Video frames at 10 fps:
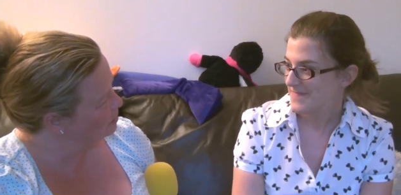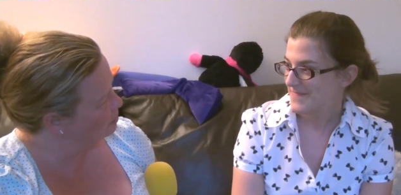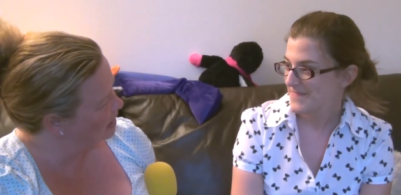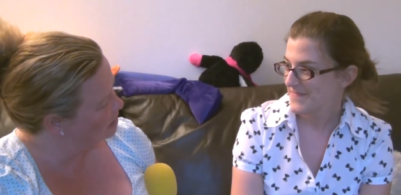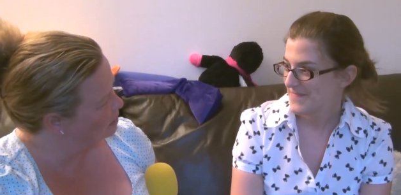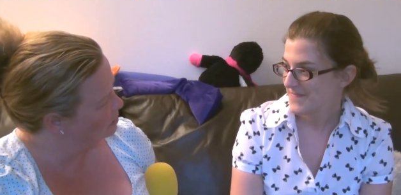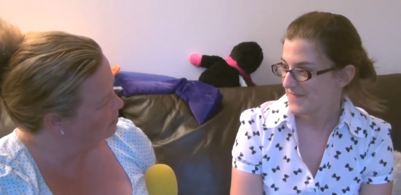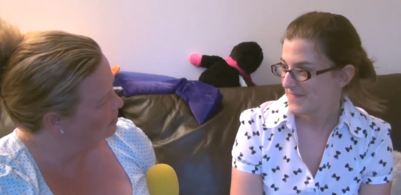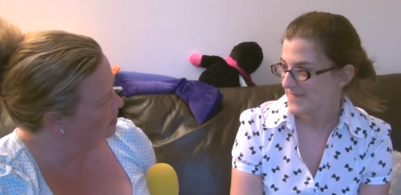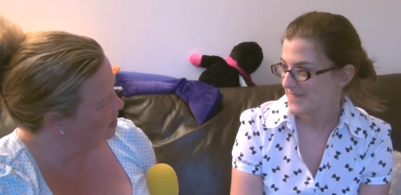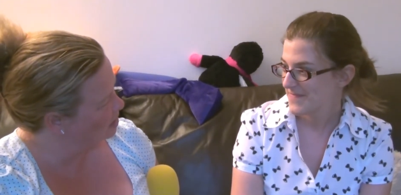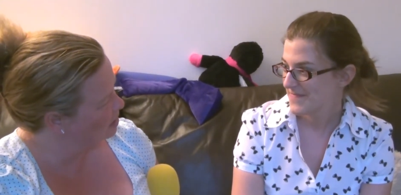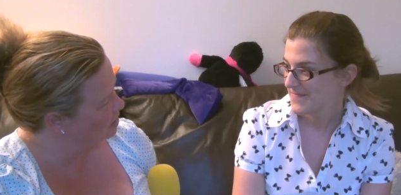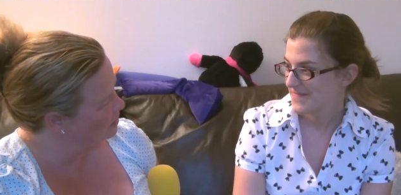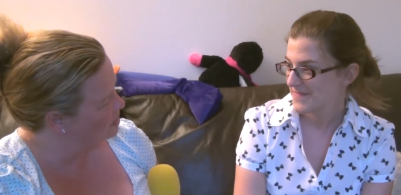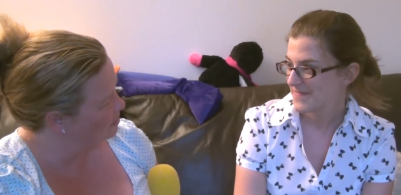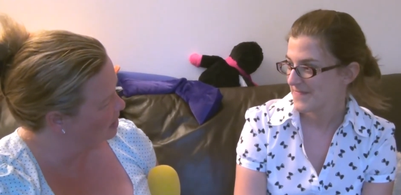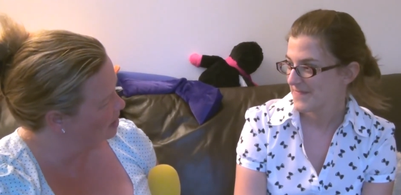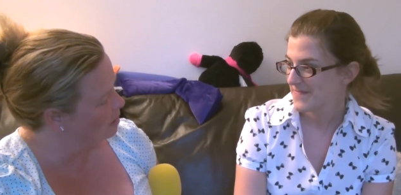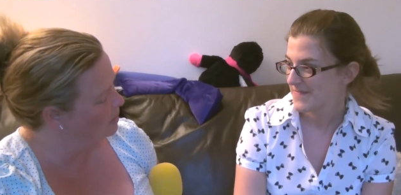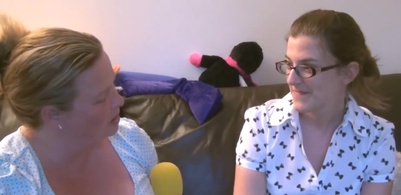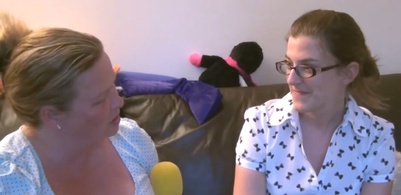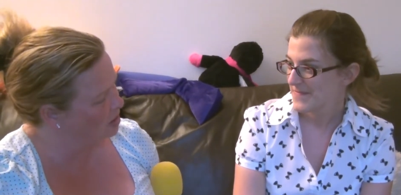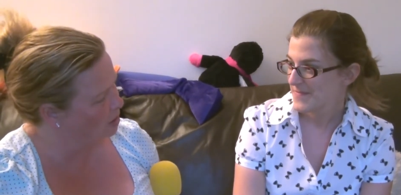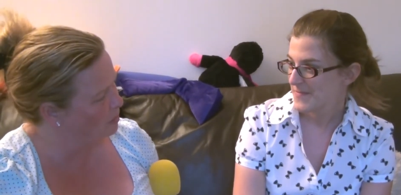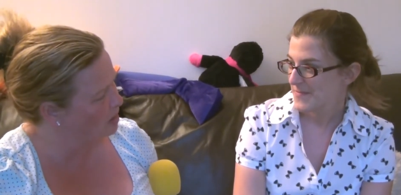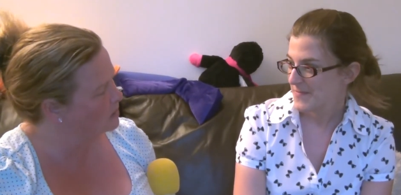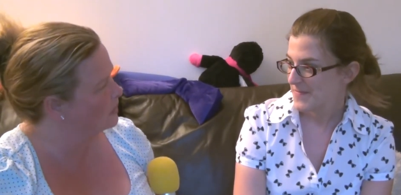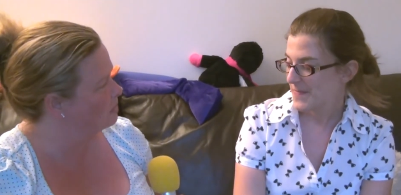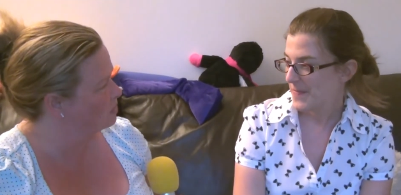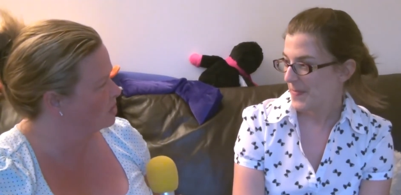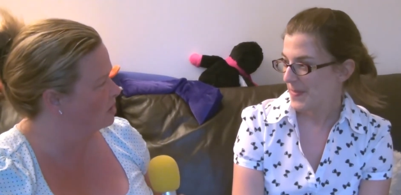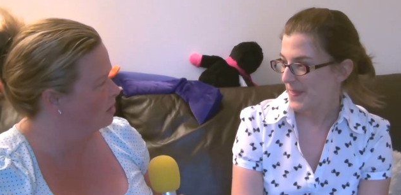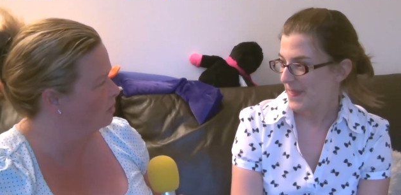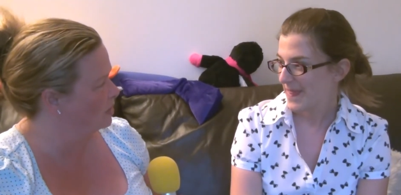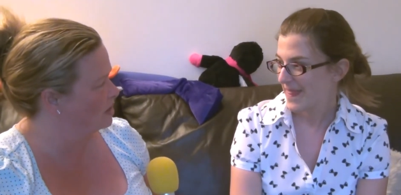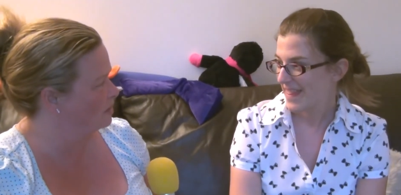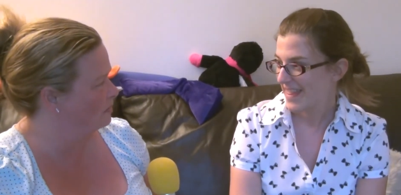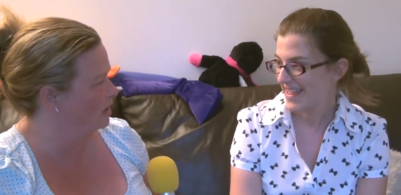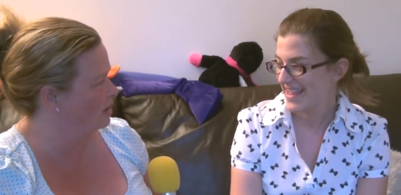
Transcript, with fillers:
Speaker 1: made them think of something? I mean, you know, most people start with something